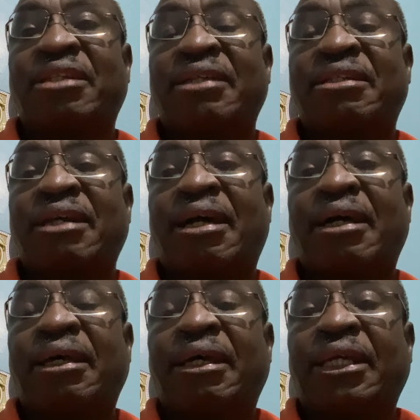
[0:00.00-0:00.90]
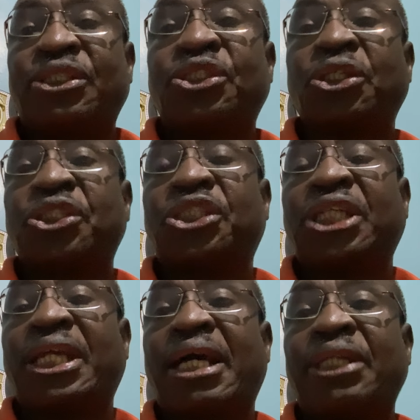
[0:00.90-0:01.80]
that George
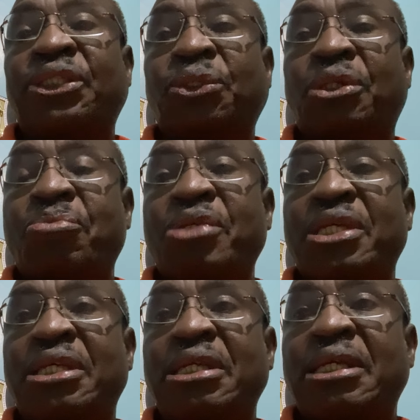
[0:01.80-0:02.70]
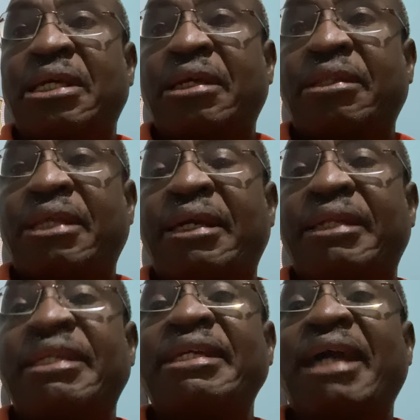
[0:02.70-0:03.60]
Seda should be the
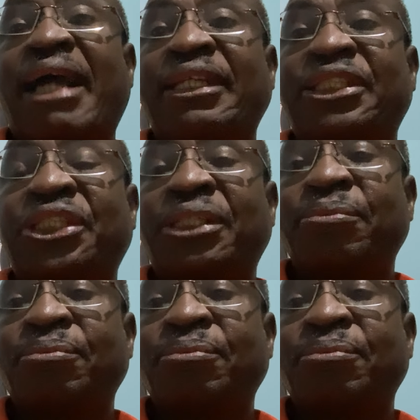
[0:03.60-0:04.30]
DIG.